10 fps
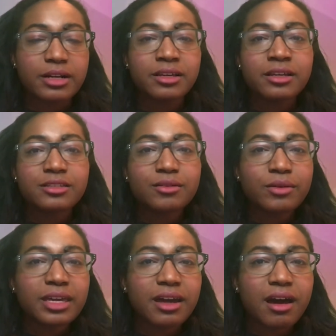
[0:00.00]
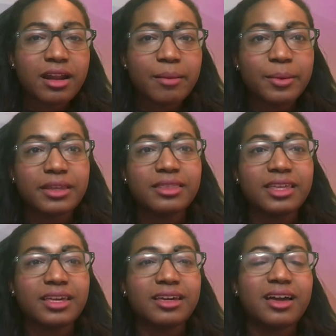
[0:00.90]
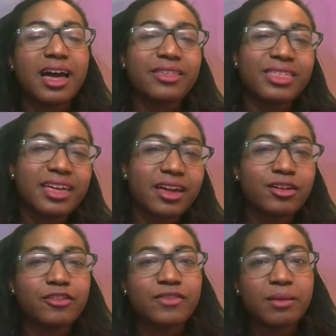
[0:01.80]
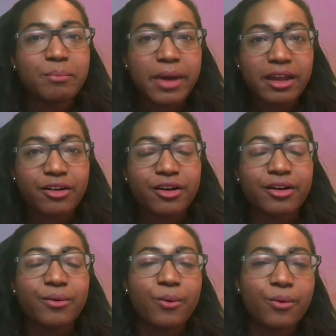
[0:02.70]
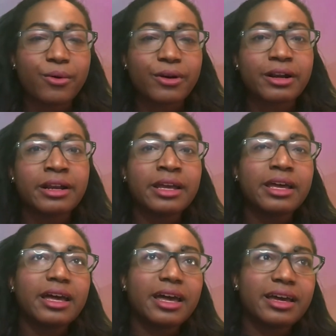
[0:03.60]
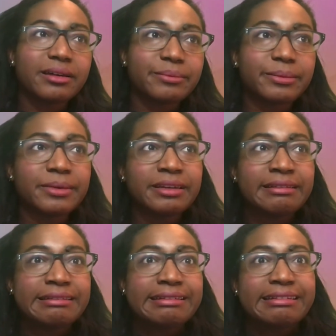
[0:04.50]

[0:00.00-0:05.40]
Don't get caught up in the "I think I could have done better," or um,